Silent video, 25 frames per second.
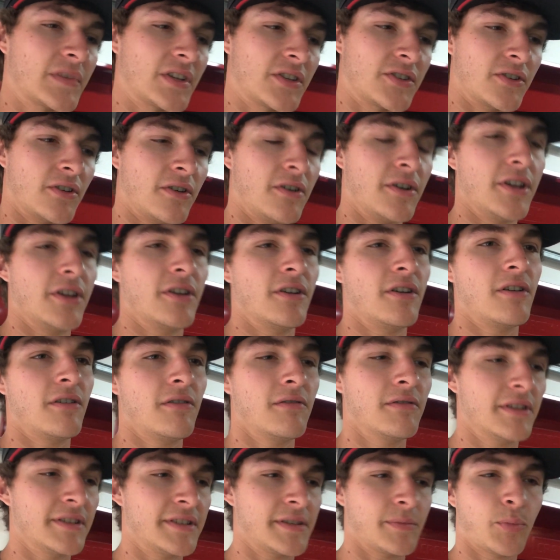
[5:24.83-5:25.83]
So, you
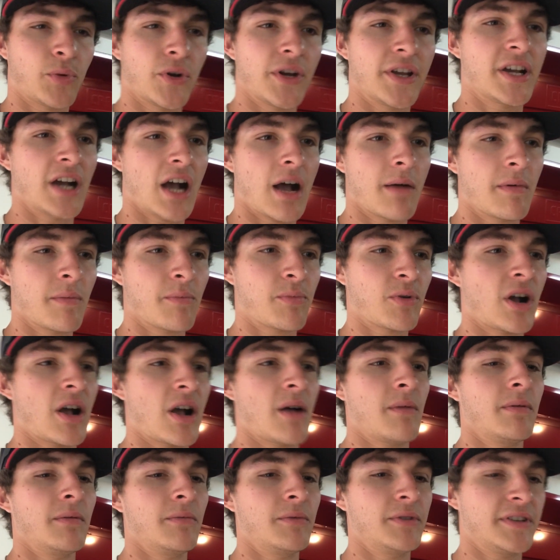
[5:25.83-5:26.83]
know, it's a pretty common
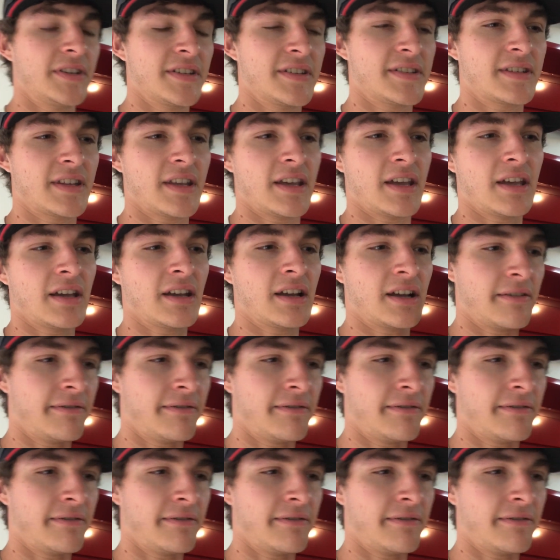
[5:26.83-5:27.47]
problem with this thing.